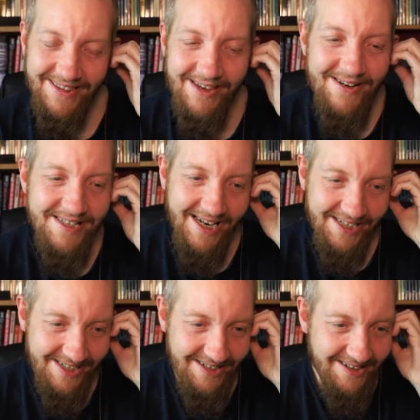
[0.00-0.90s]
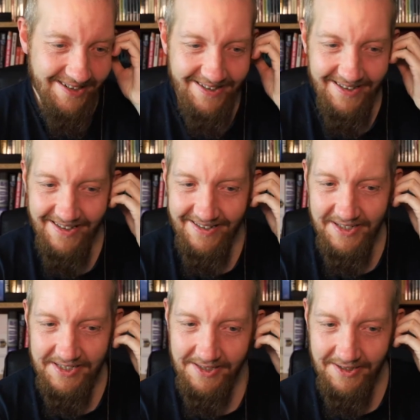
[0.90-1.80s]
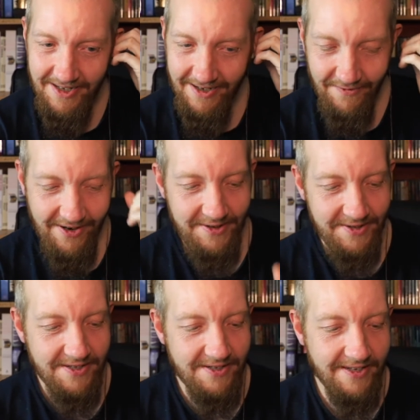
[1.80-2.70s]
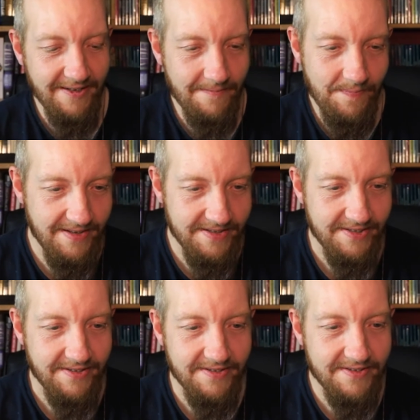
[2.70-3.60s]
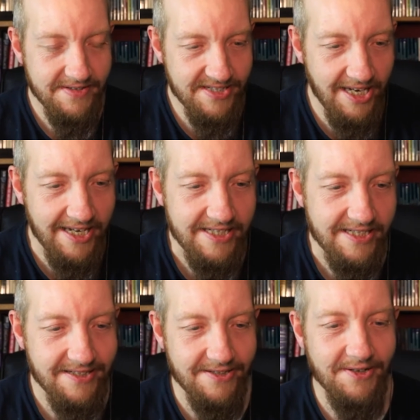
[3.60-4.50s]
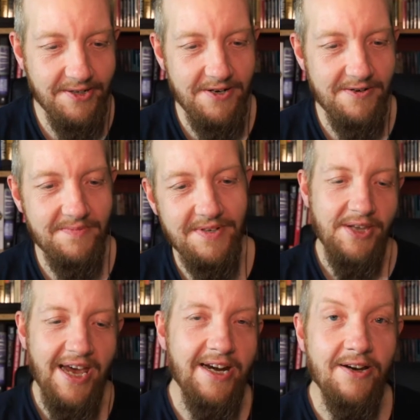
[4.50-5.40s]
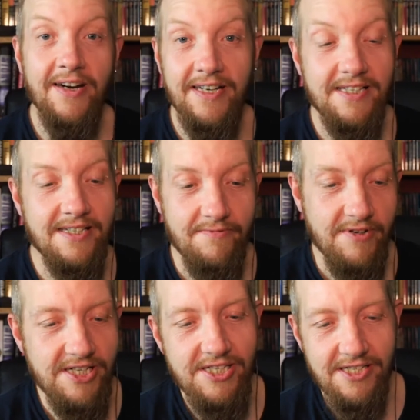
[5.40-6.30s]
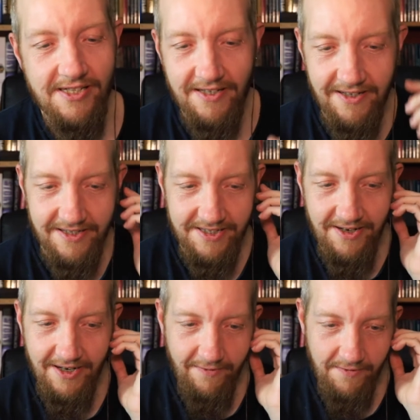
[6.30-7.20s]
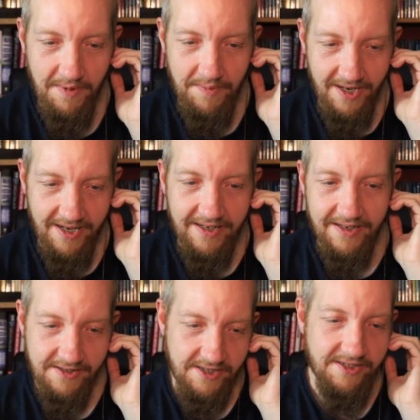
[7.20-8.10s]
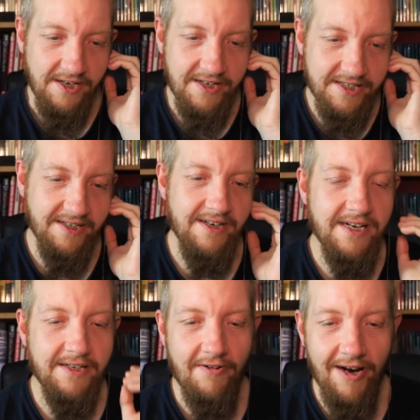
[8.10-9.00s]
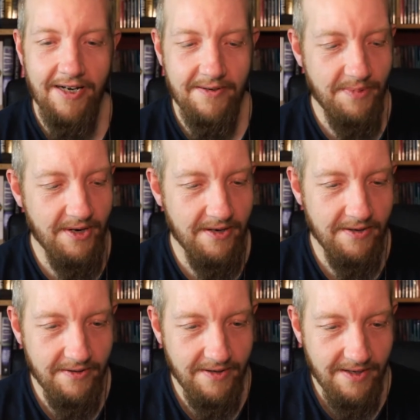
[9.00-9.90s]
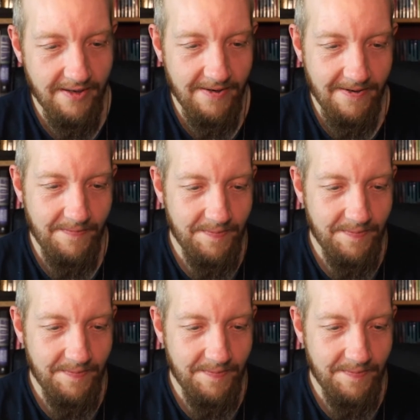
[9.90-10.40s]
There is actually an article I found online. It's on slate.com. The headline is "The Rich Can't Hide from a Plague. Just Ask Edgar Allan Poe." It